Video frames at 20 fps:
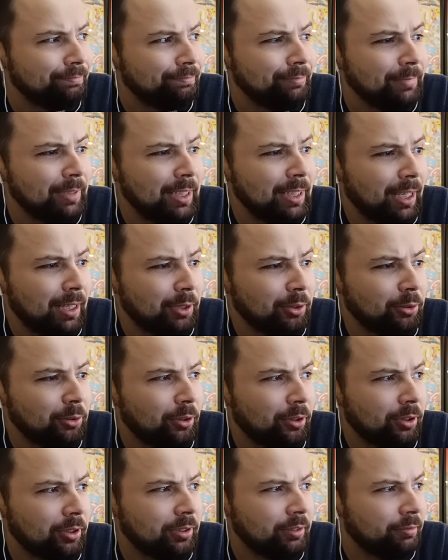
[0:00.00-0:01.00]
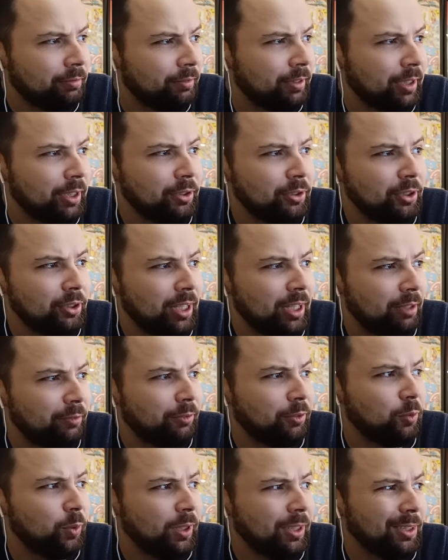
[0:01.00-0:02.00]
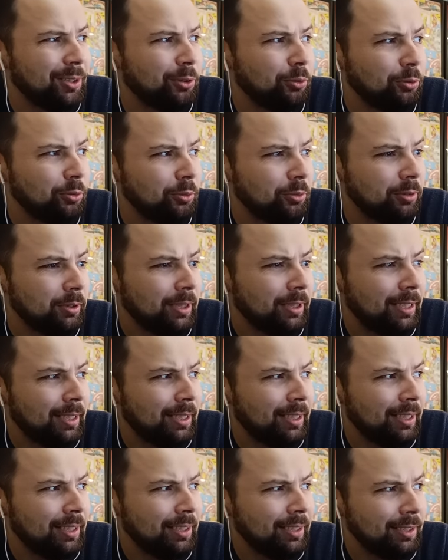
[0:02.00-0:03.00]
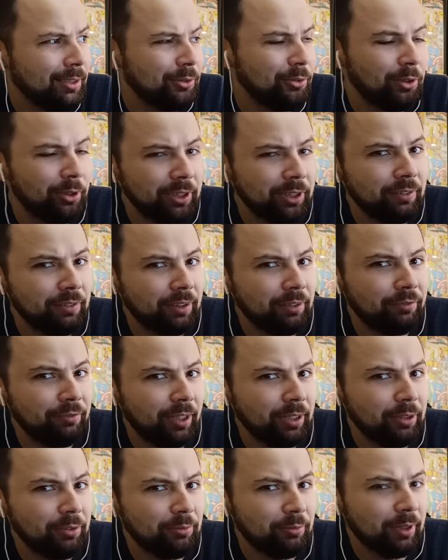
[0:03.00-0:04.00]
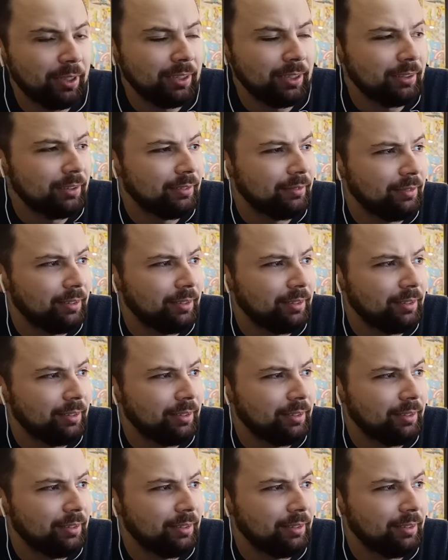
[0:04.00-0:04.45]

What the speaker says: the Warthog versus the F-22 is not even a fight, right?